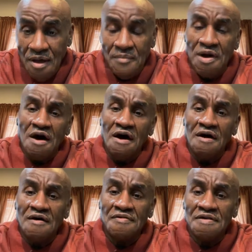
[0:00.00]

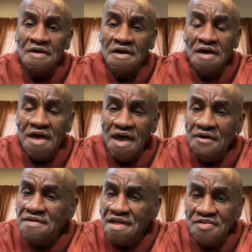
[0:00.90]
because
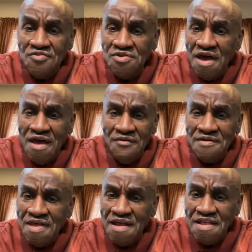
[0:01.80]

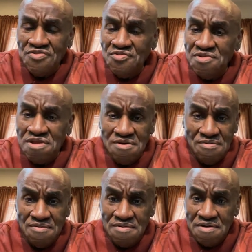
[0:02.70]
everything that you
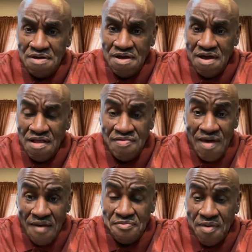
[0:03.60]
do in the
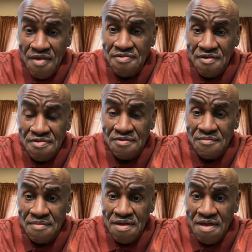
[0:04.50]
Chaps pay
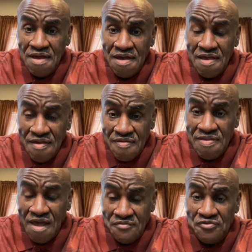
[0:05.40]
system is
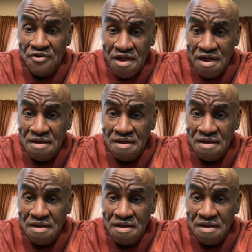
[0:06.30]
debt free.